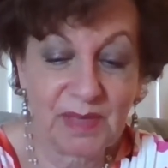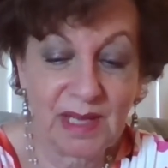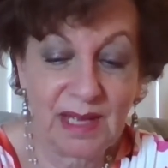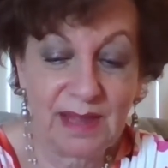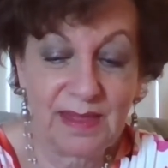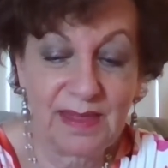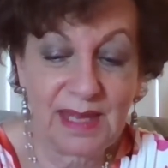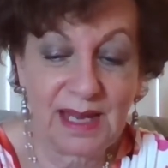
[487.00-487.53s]

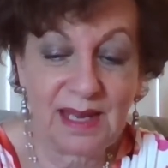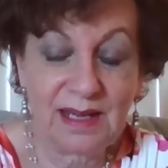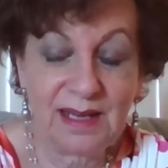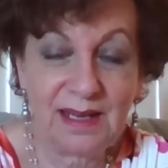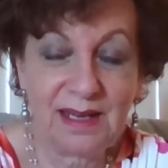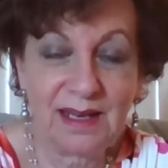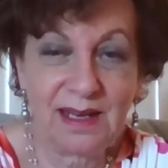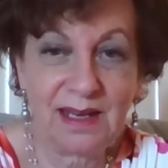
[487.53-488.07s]
That
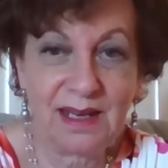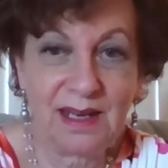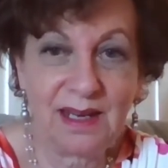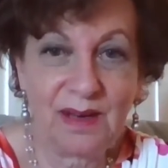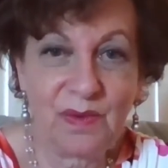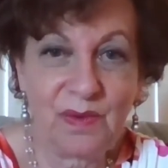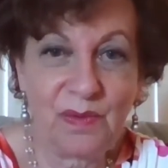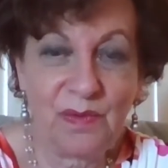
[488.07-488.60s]

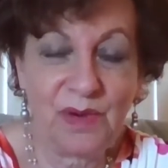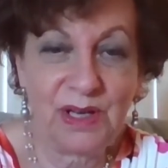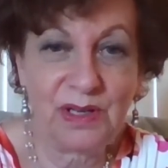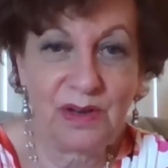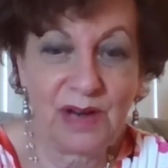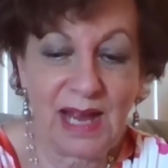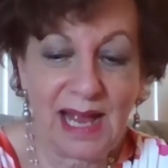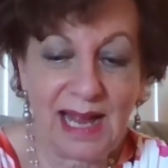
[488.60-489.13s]
when you're
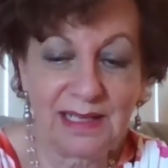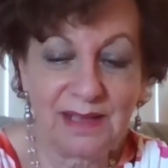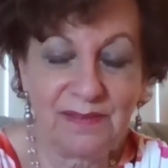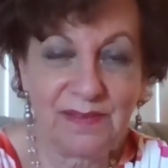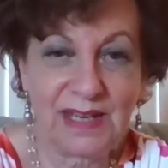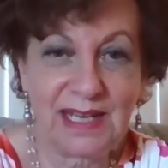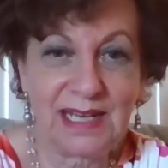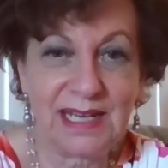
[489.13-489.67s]

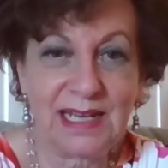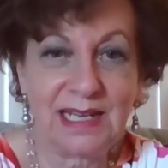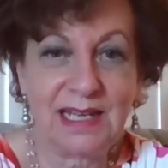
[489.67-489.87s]
activating